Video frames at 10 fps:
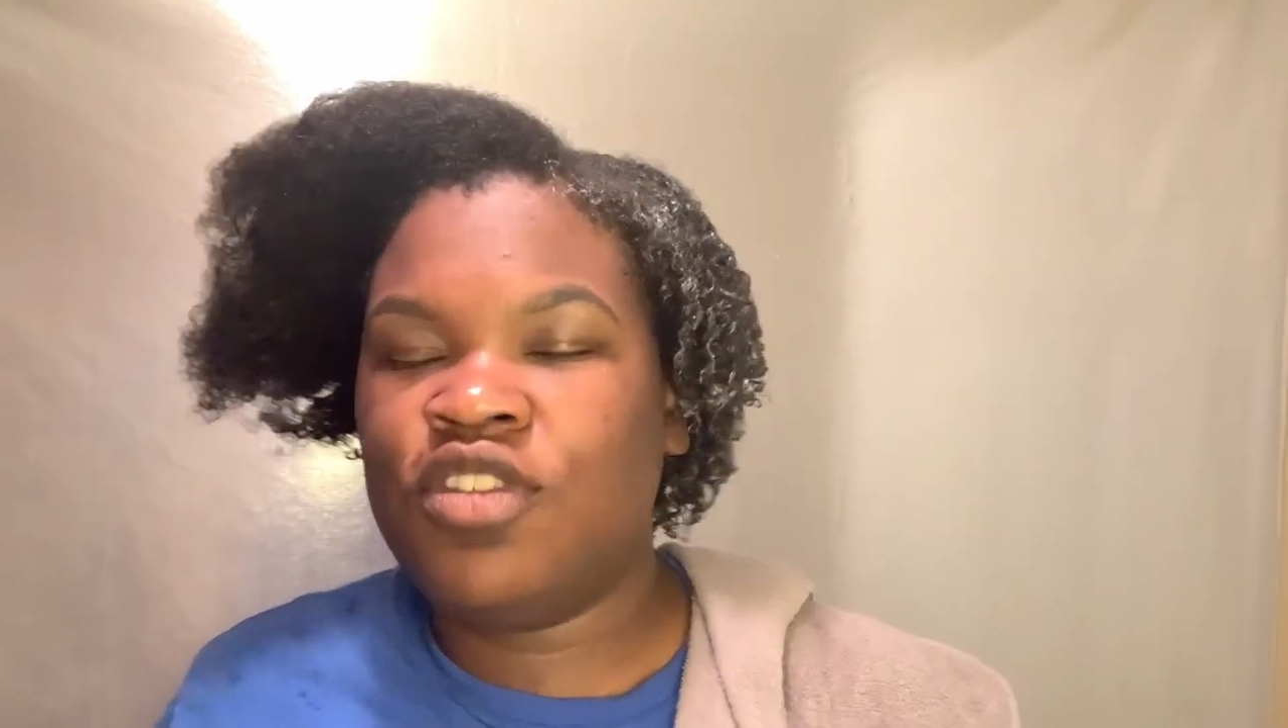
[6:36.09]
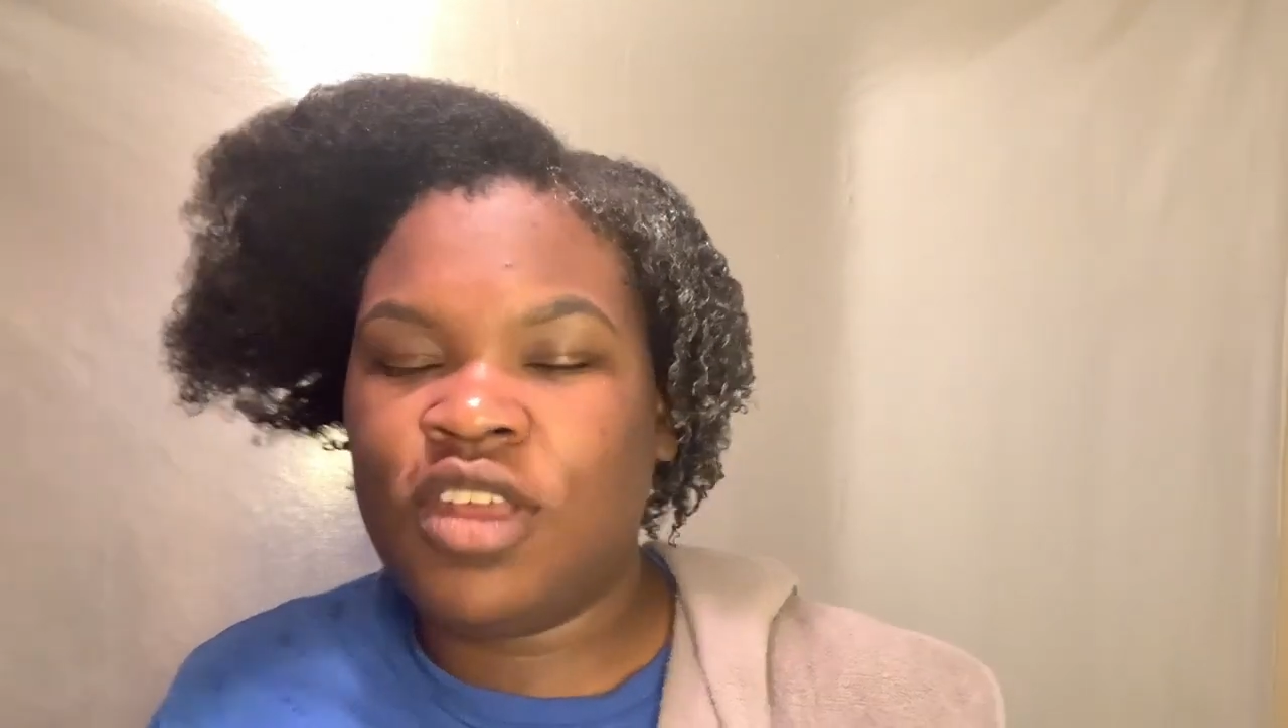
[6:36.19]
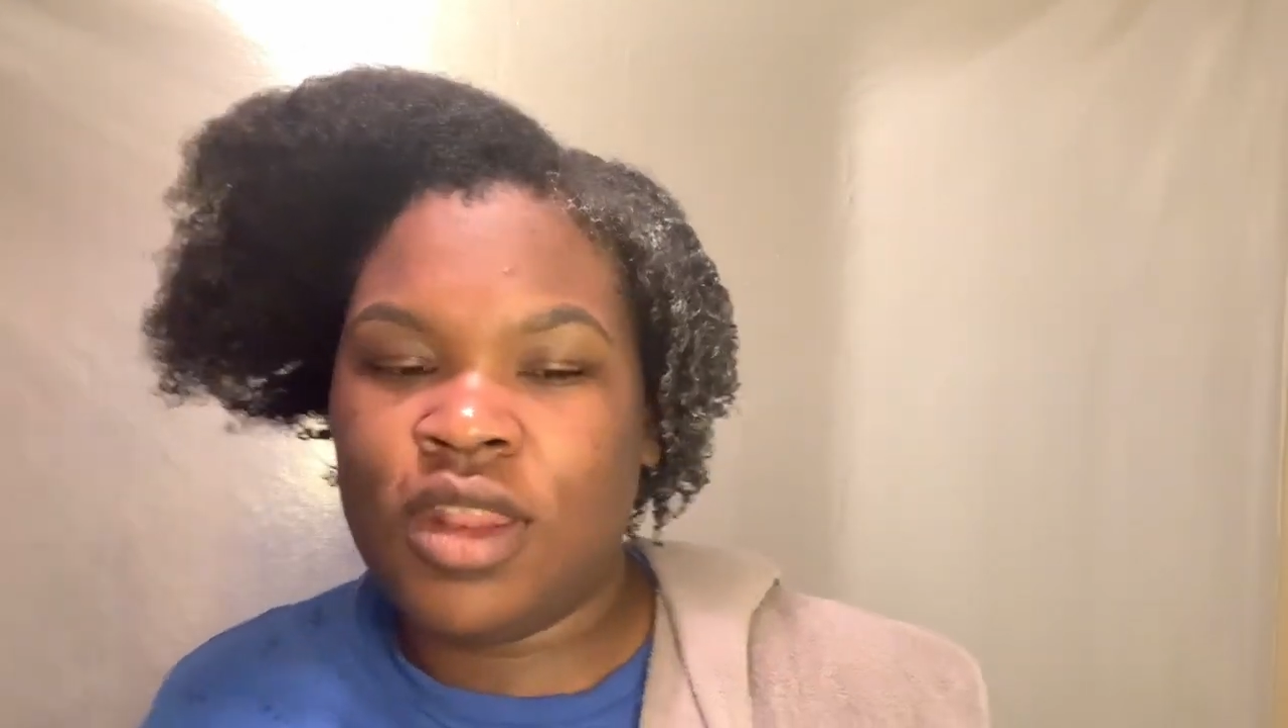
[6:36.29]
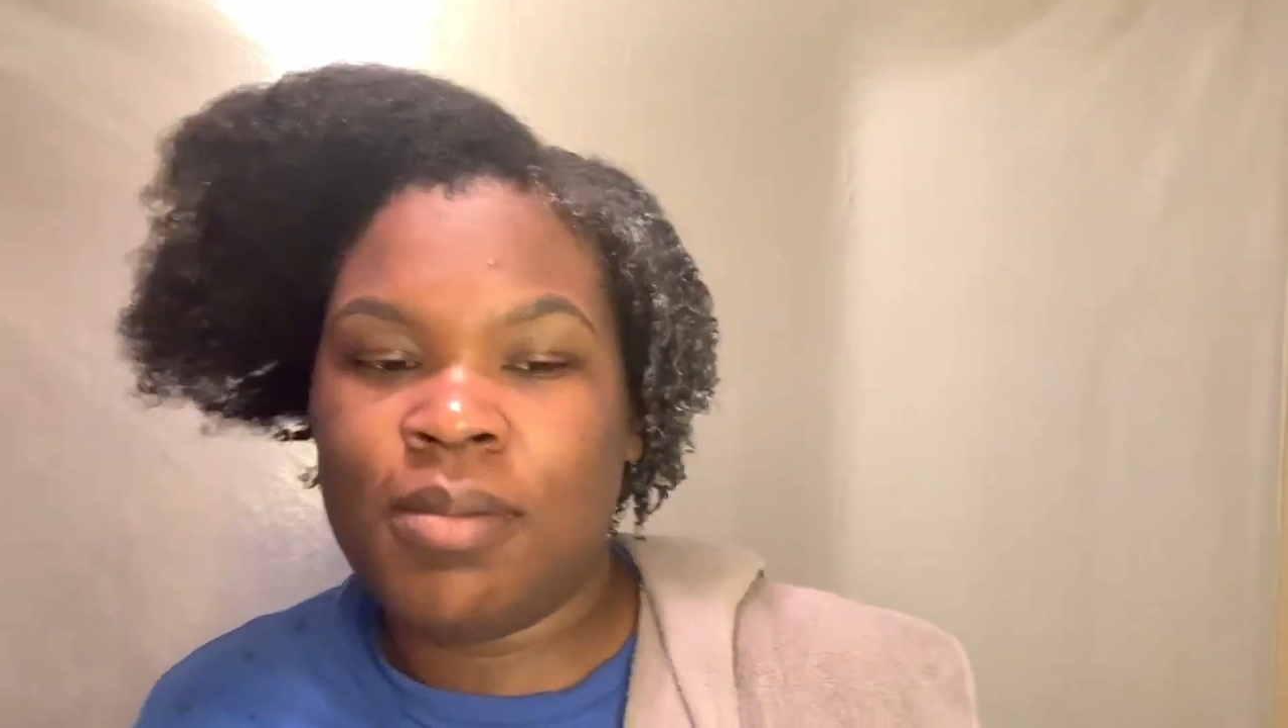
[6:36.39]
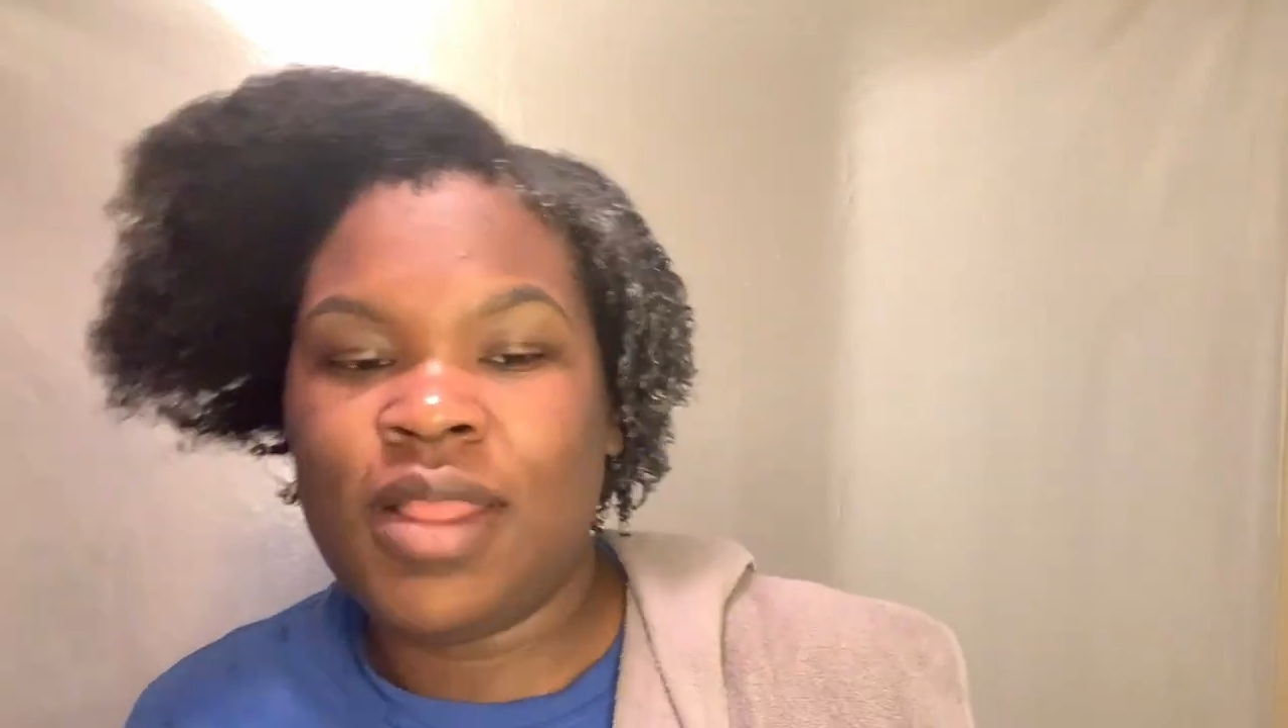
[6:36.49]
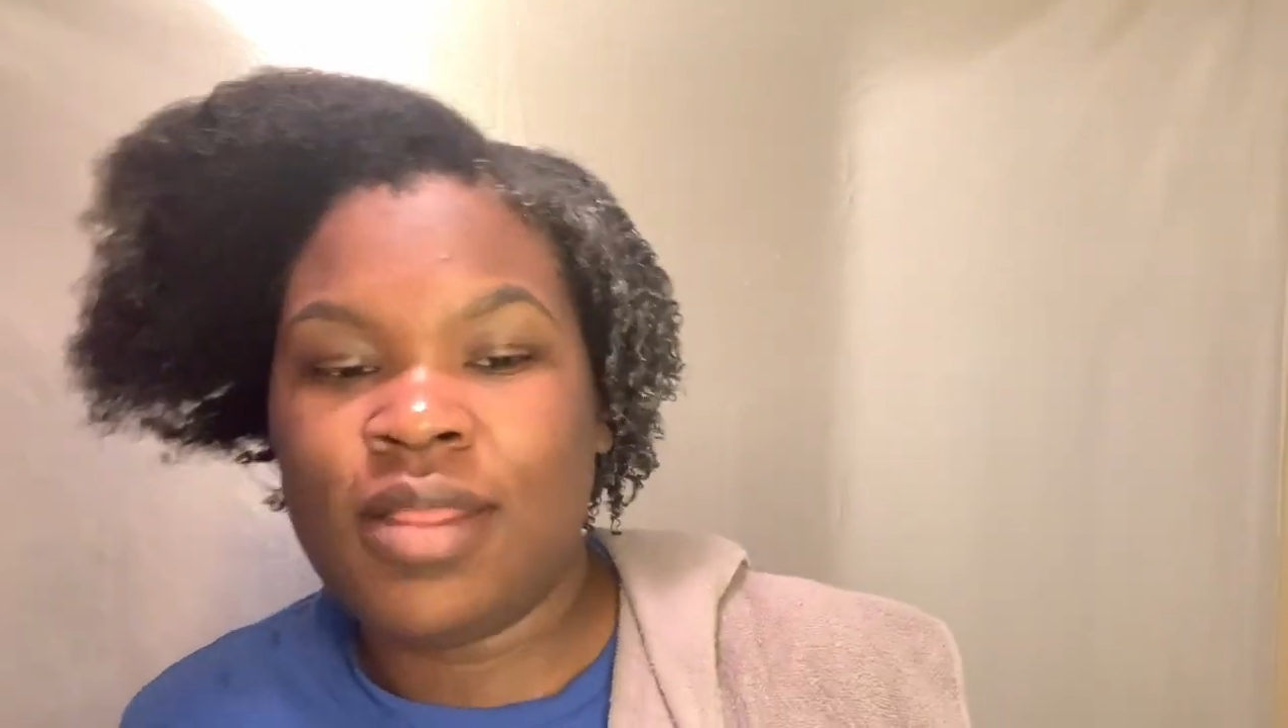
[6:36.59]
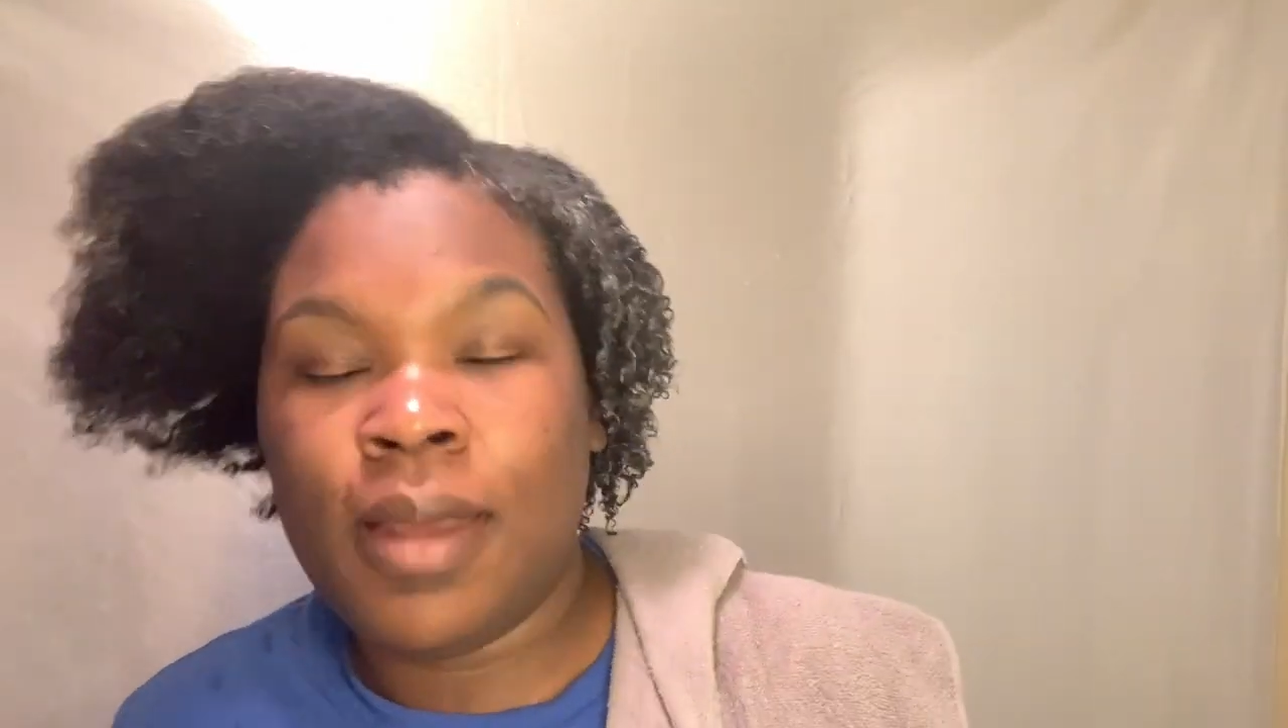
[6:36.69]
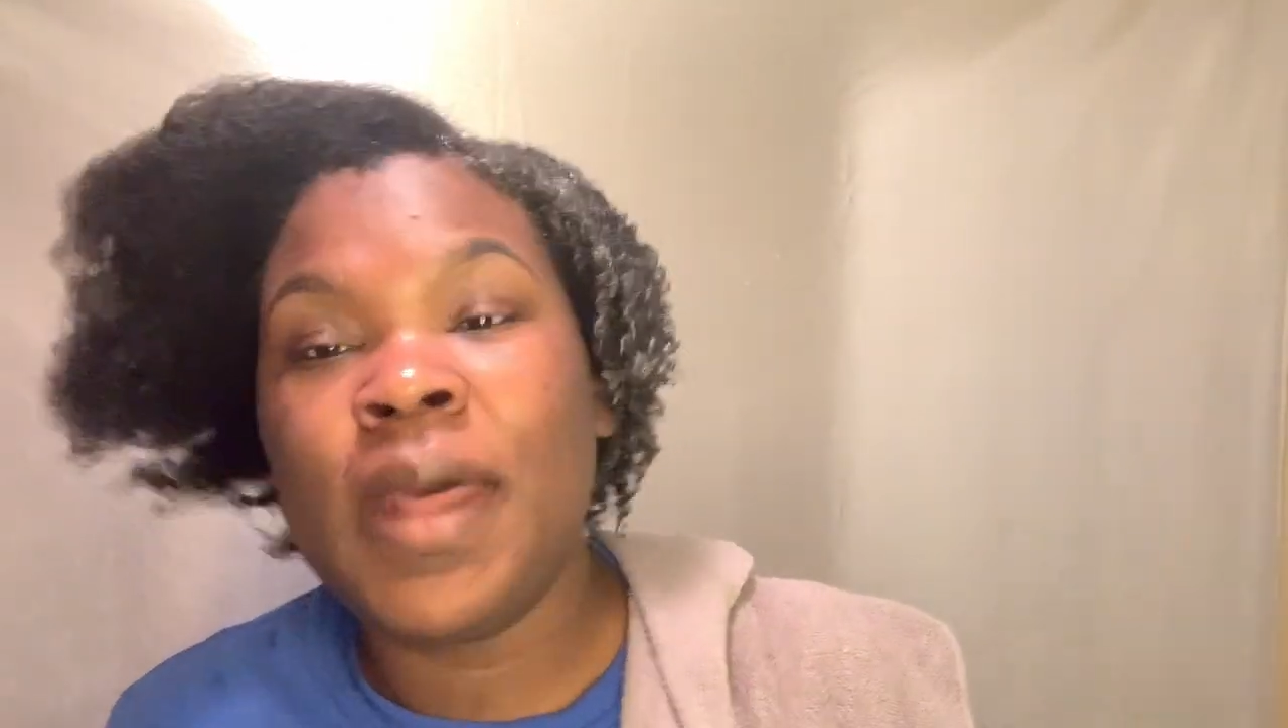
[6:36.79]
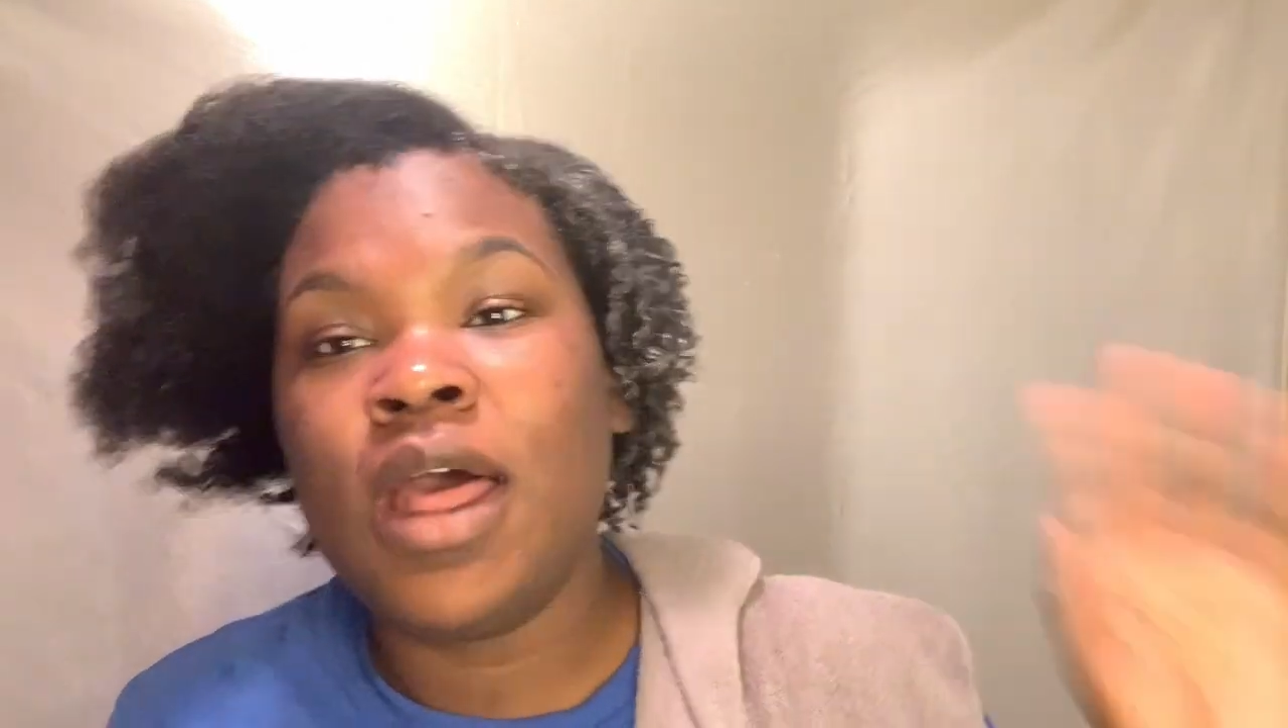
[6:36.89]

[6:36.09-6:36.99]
the shingling method.